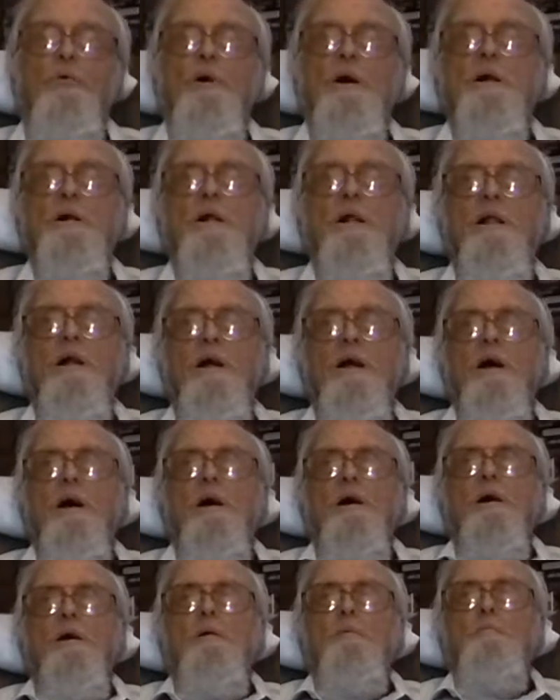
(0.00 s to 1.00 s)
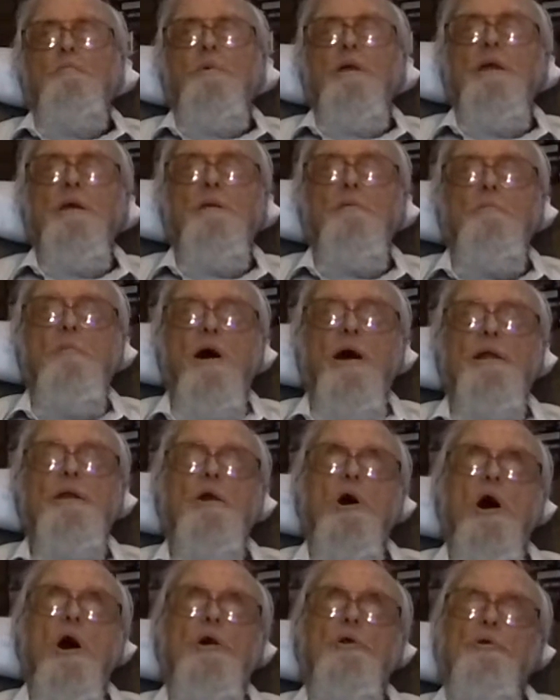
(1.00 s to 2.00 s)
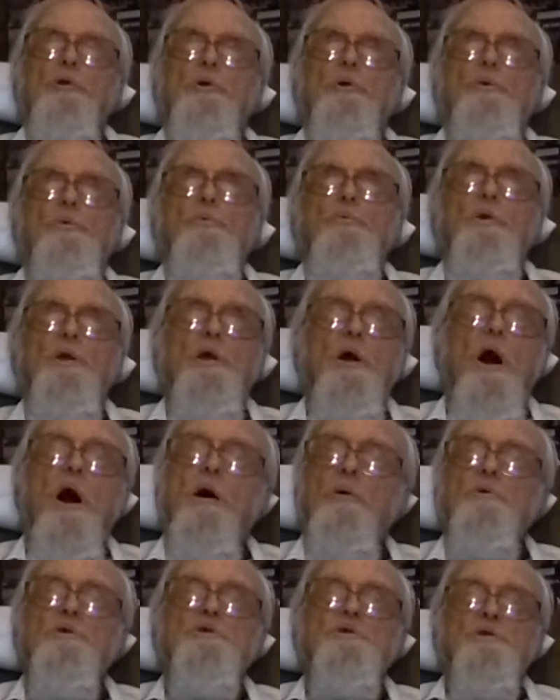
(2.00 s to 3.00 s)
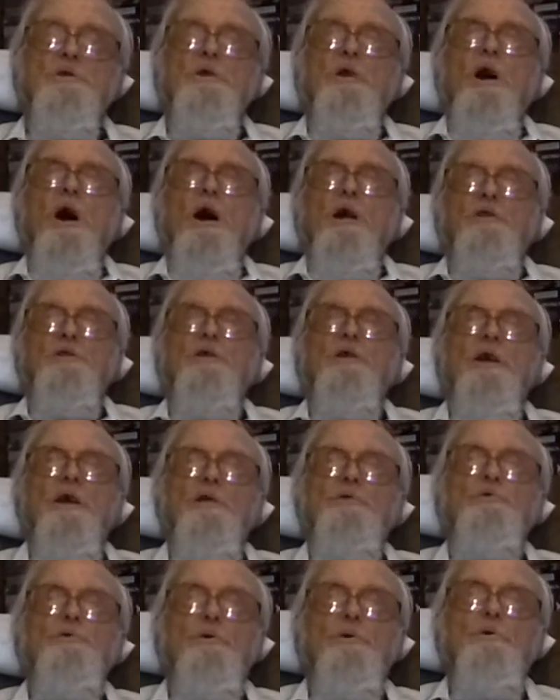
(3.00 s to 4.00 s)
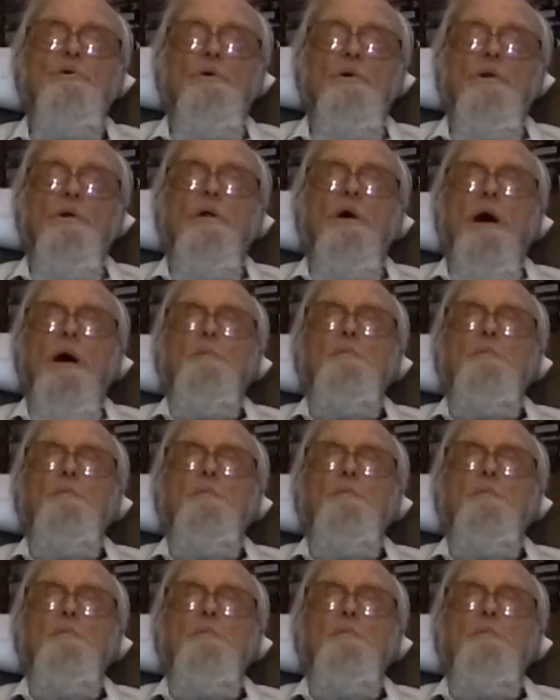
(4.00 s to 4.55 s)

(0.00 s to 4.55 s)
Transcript: Well, me and my daughter, we always got together good.